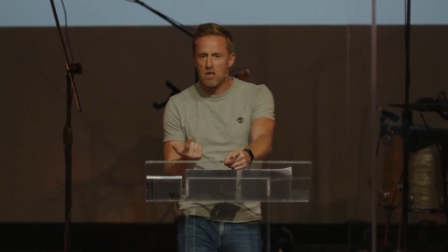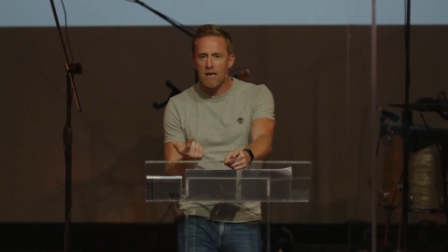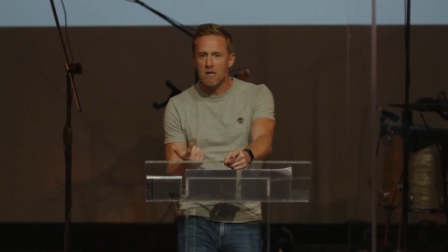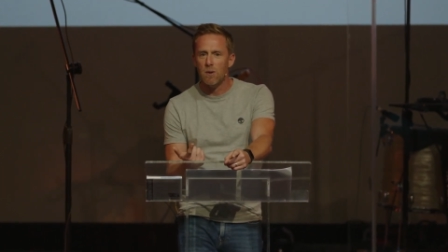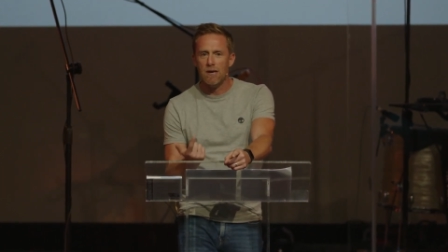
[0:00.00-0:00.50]

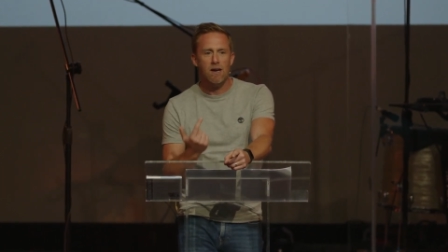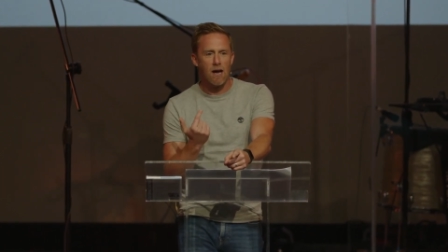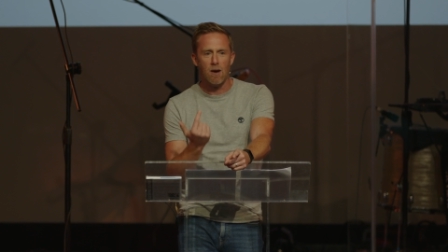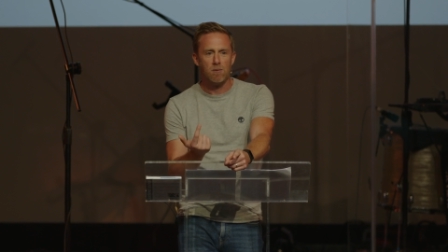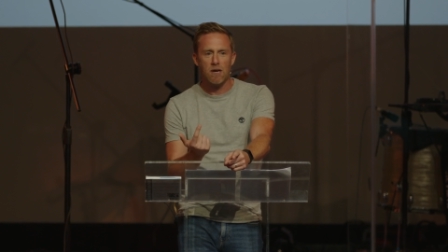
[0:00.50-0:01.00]
genuine
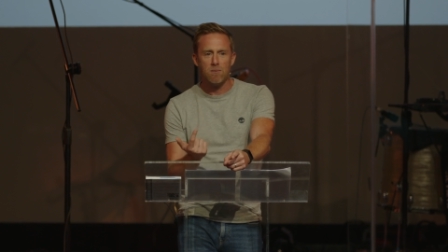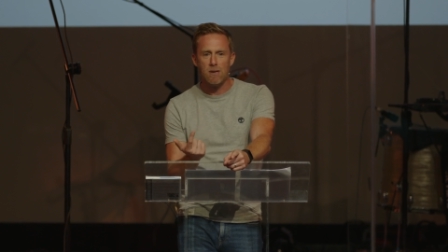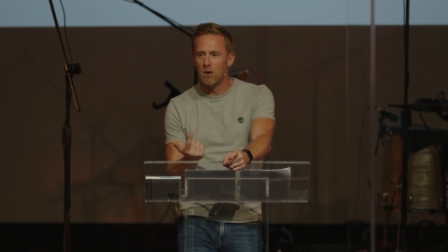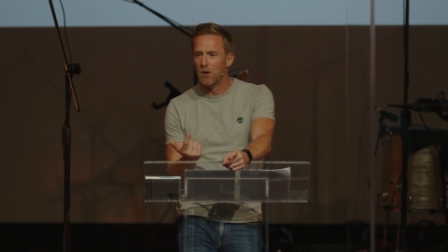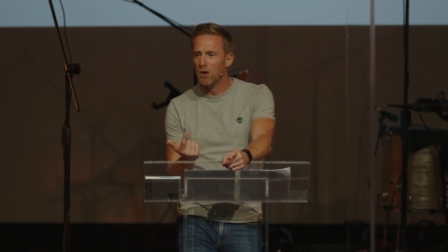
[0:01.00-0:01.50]
and I'm going to
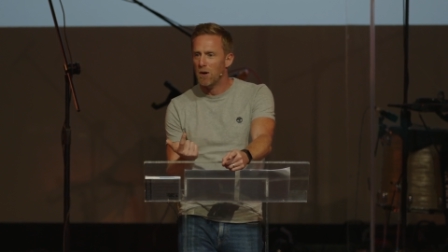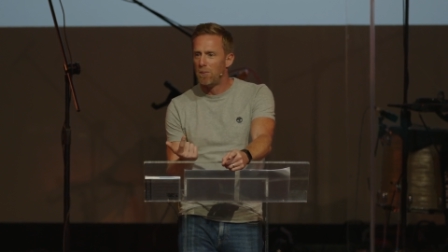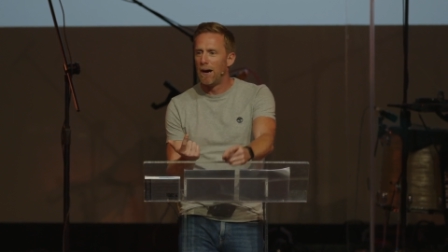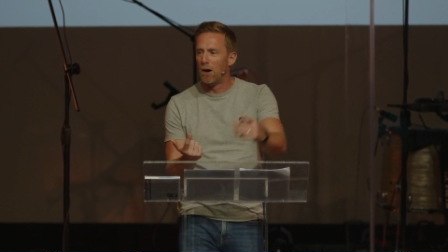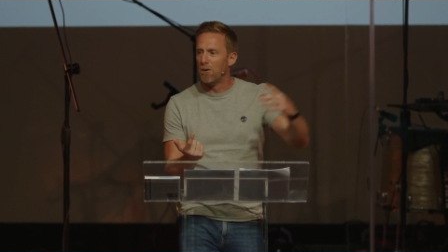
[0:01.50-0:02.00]
be your
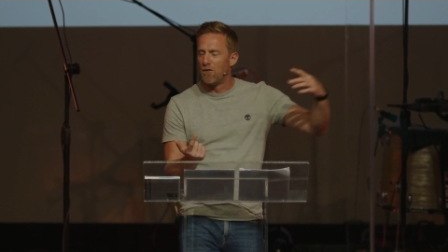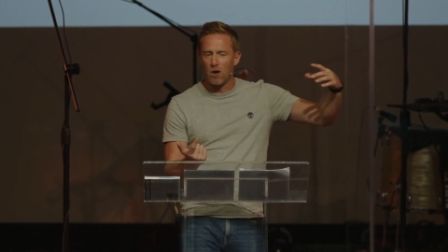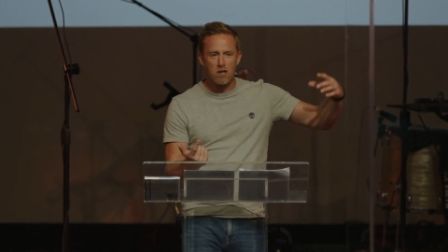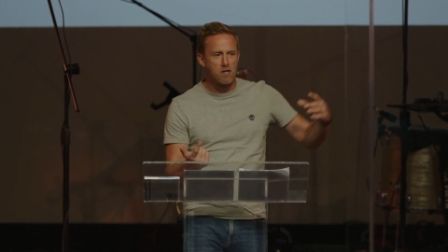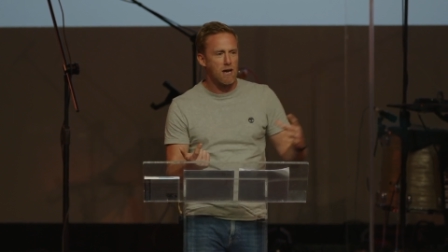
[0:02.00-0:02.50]
pal
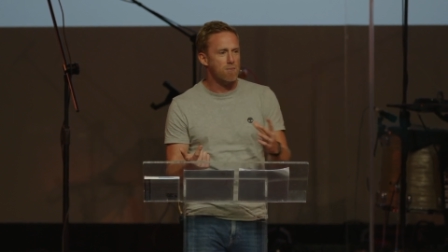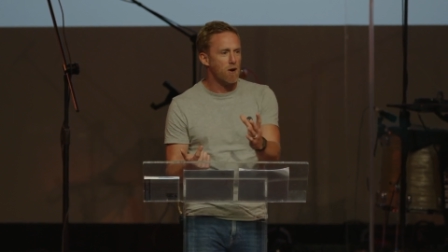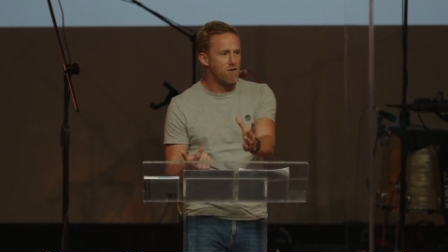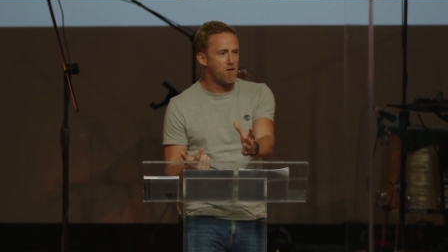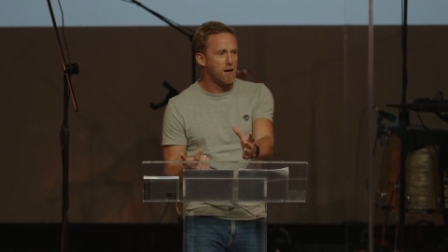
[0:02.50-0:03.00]
before I share
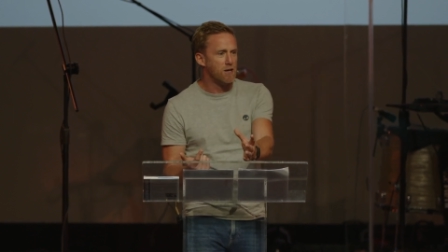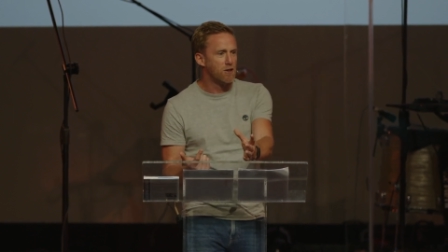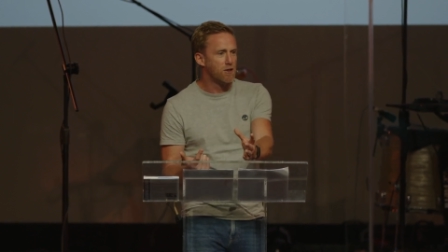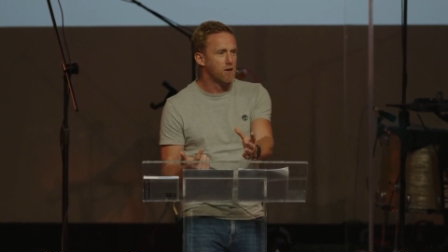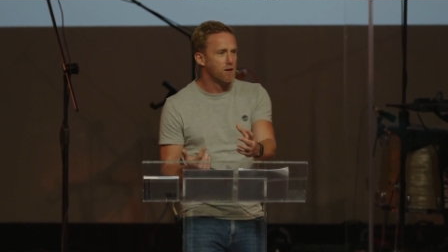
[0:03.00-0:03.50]
my
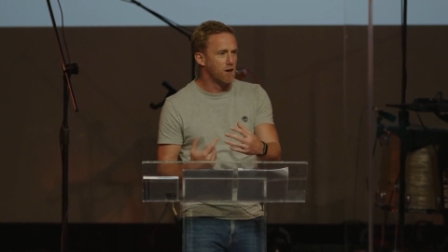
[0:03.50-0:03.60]
faith.